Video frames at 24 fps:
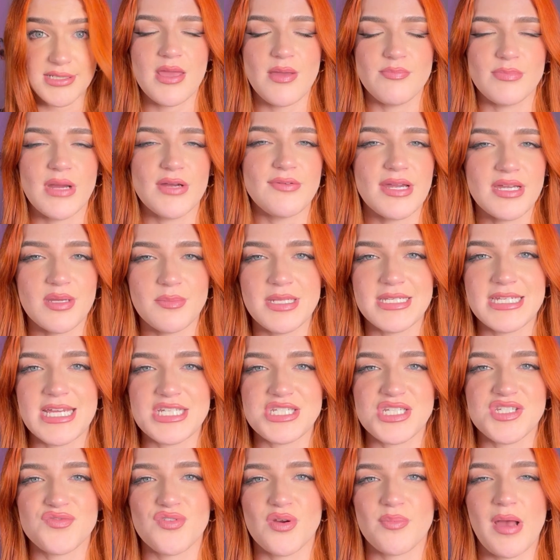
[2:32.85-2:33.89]
My
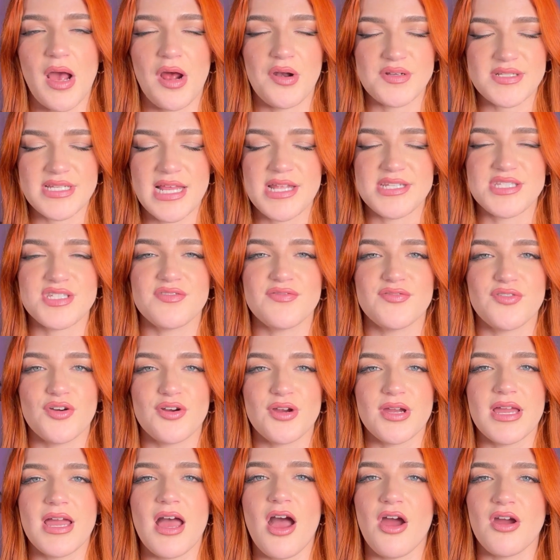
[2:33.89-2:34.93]
recommendations for powders at
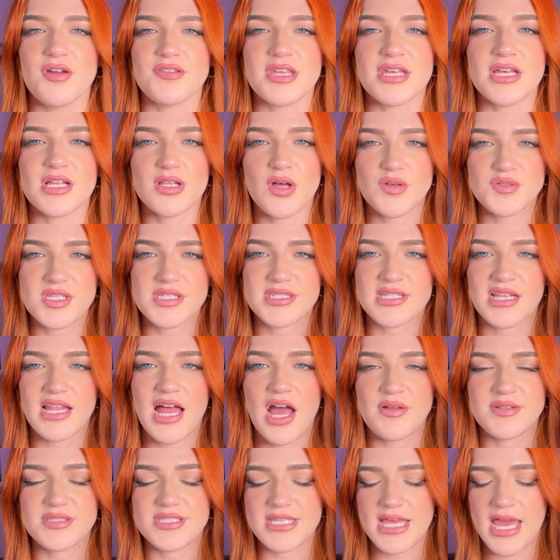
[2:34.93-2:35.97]
Sephora are the Closest
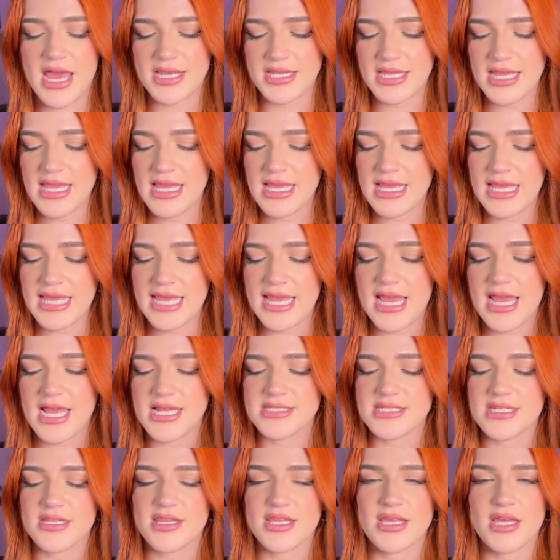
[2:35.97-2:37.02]
Cloud Set and
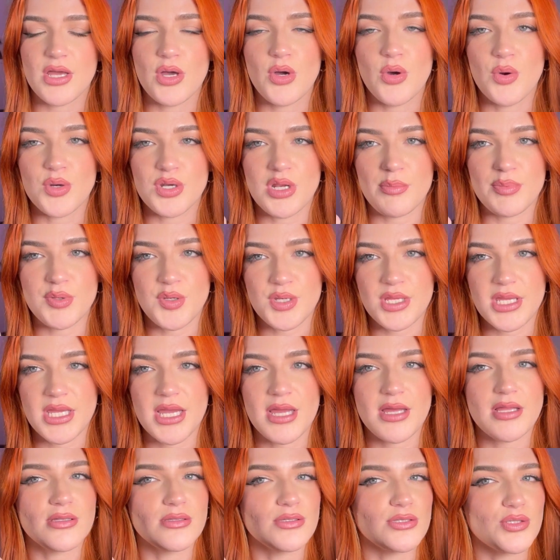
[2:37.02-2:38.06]
the Huda Beauty
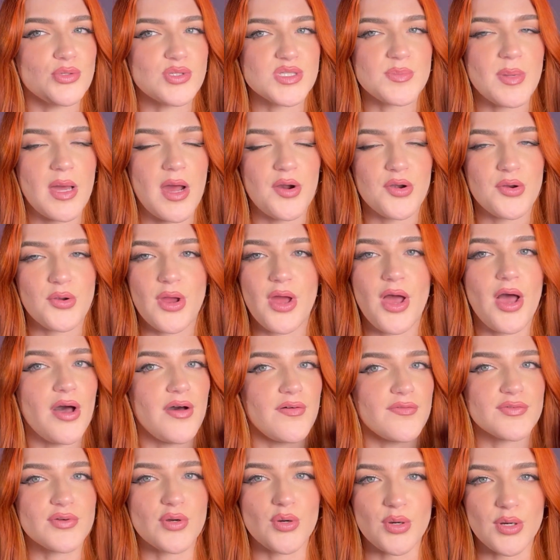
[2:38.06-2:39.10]
Loose Powder,
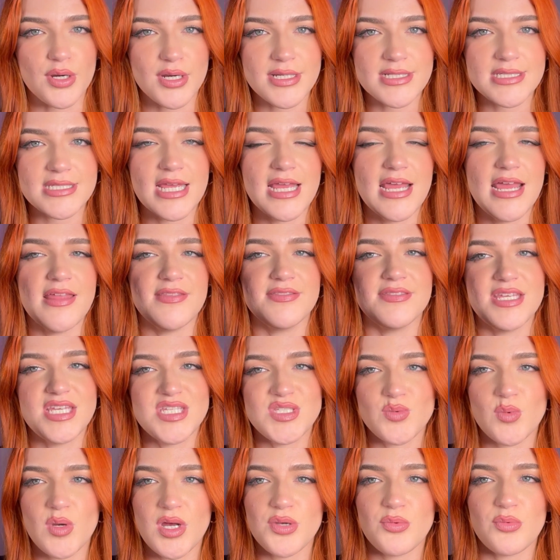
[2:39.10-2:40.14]
of course. This
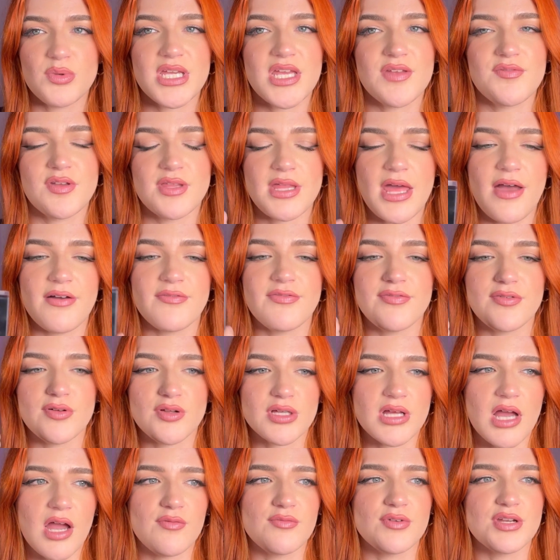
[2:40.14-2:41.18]
one will give you that full
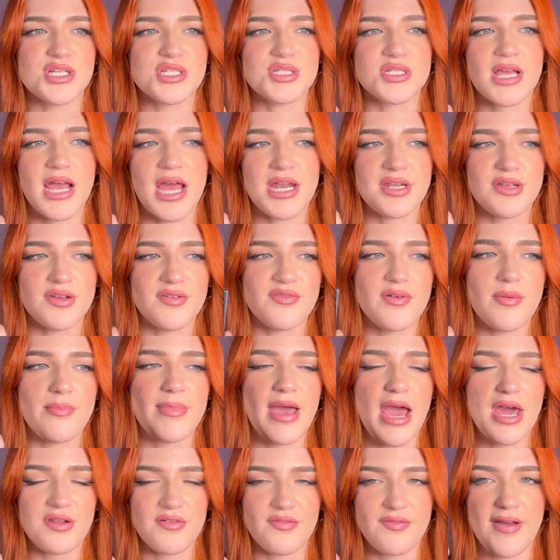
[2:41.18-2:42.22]
coverage kind of
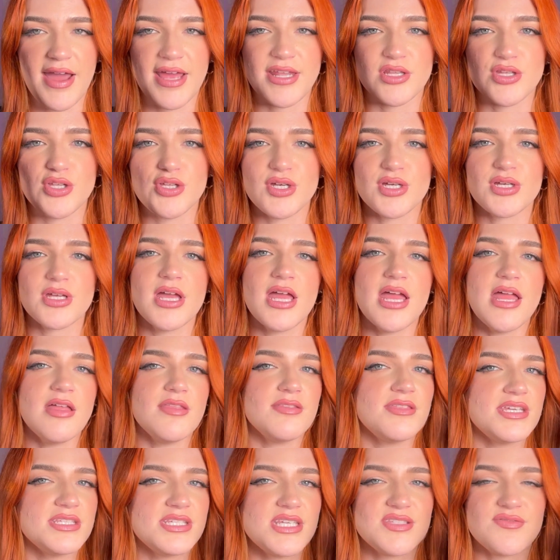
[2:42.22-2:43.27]
mattified look.
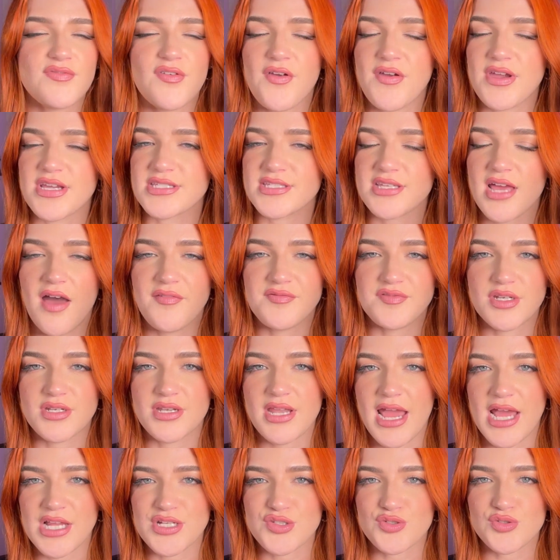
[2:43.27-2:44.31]
This is very soft and
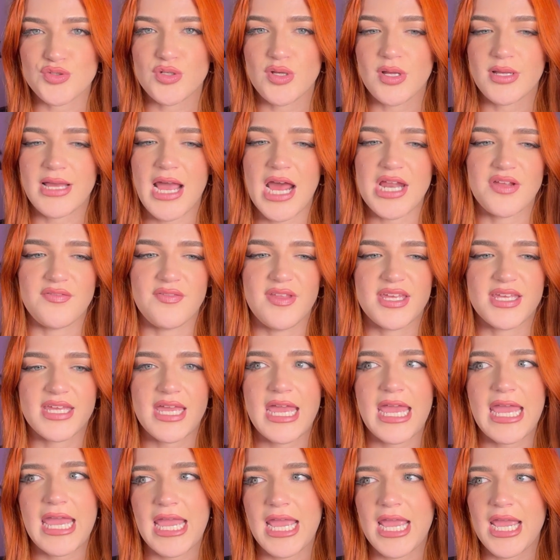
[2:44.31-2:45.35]
natural, kind of like
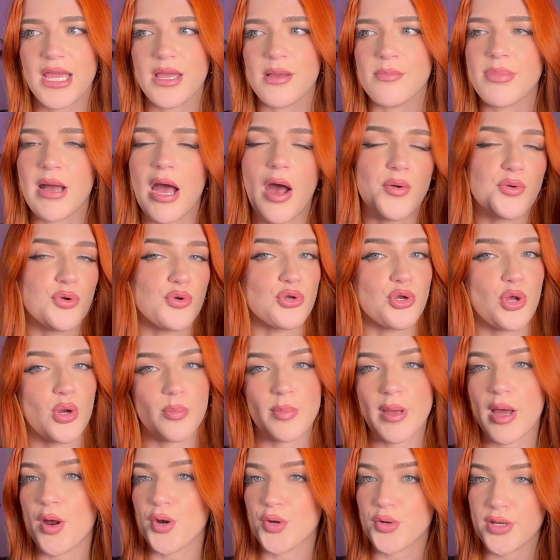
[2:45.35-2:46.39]
a powder no
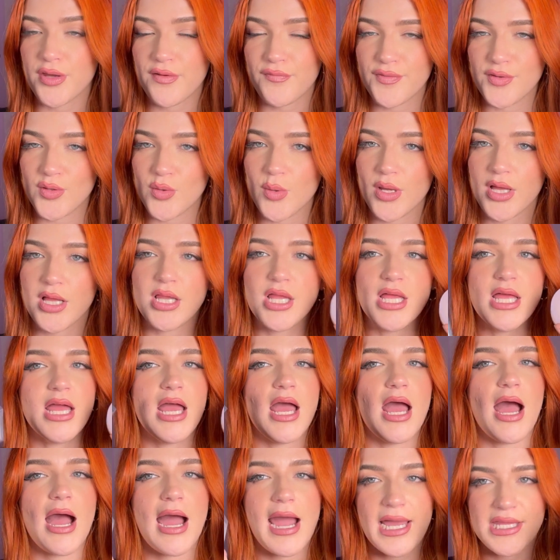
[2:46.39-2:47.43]
powder, if you will.
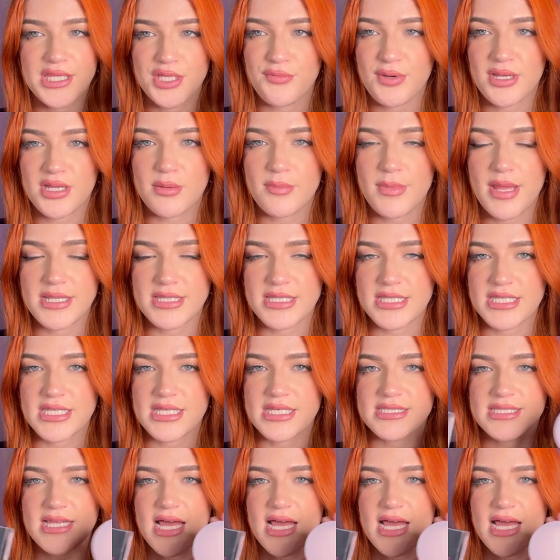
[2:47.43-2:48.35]
Highly recommend these.